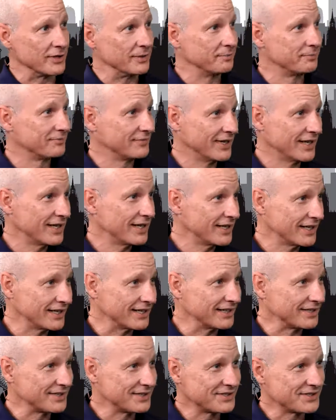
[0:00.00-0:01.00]

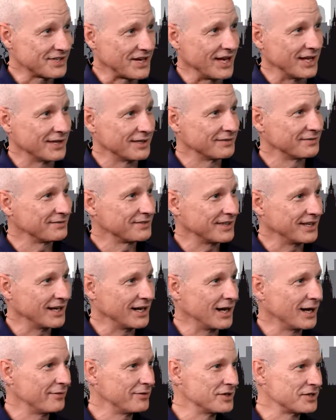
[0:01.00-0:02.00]
Yeah. So give me a little
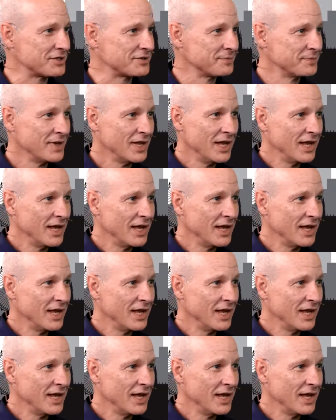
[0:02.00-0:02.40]
kind of...